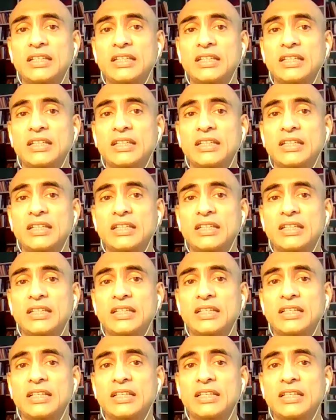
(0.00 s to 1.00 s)
And as
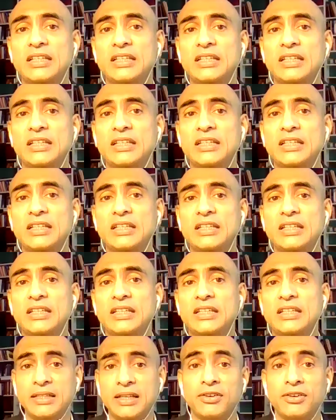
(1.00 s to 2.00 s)
of yet, there
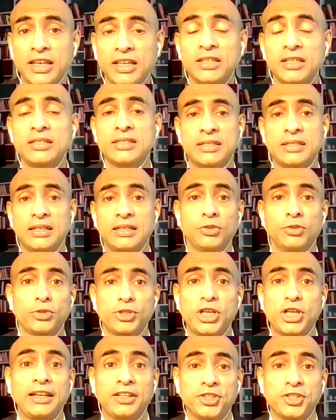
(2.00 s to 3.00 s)
is uh, no
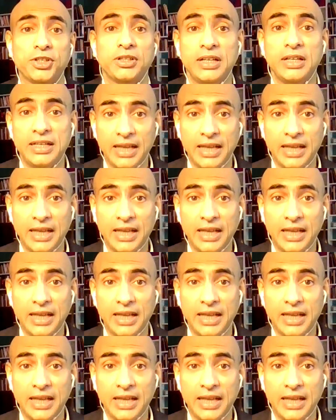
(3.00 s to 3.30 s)
challenger.